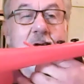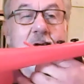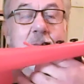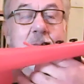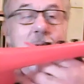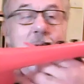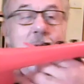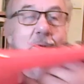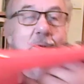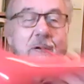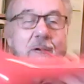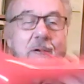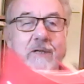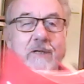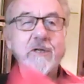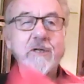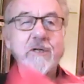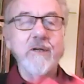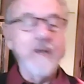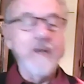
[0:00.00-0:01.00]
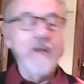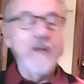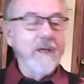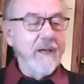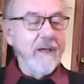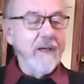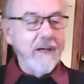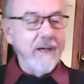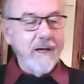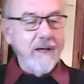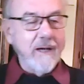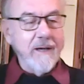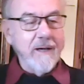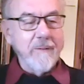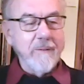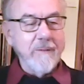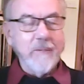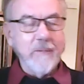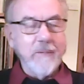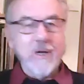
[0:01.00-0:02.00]
blue one too. Uh,
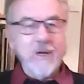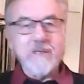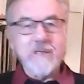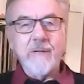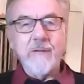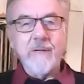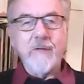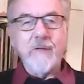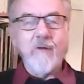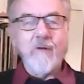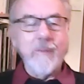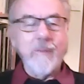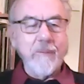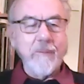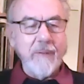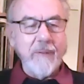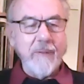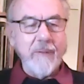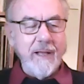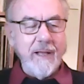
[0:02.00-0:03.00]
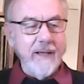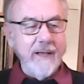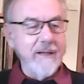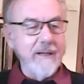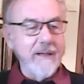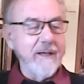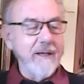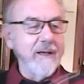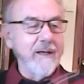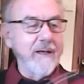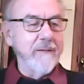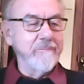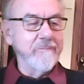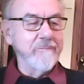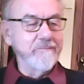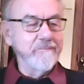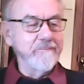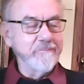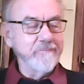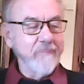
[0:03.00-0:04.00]
because I'm a trumpet player,
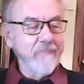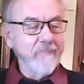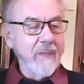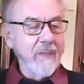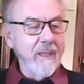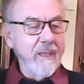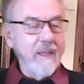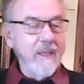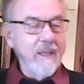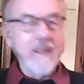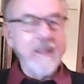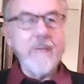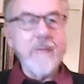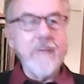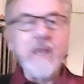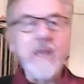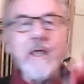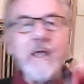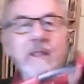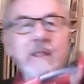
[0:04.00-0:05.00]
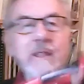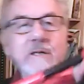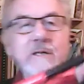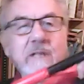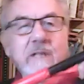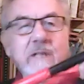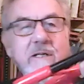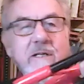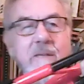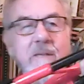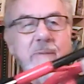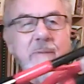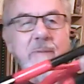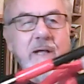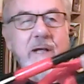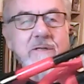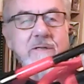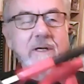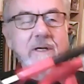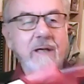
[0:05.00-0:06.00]
um, they're making these things in
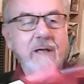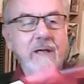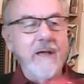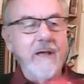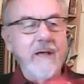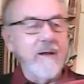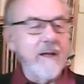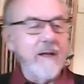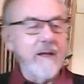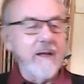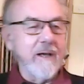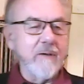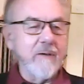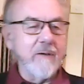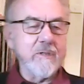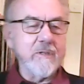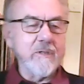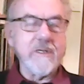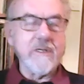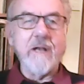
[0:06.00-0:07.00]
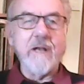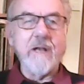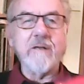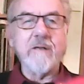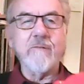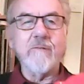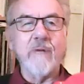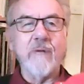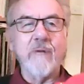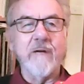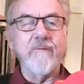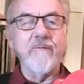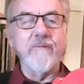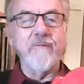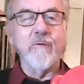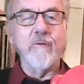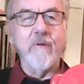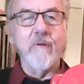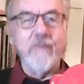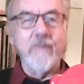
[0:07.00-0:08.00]
plastic now, and I was sent one
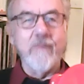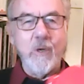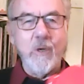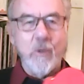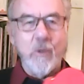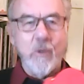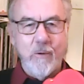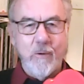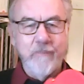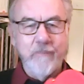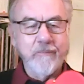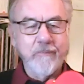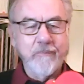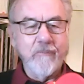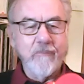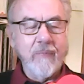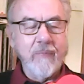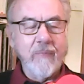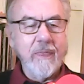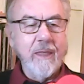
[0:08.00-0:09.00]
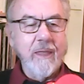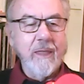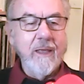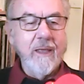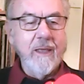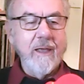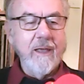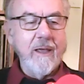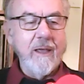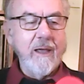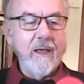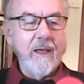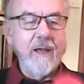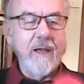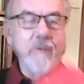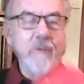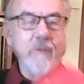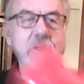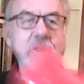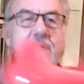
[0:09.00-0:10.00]
for review. And
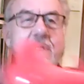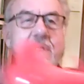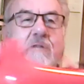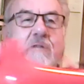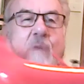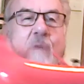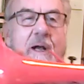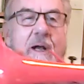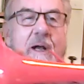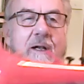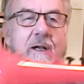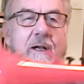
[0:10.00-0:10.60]
it was this one, and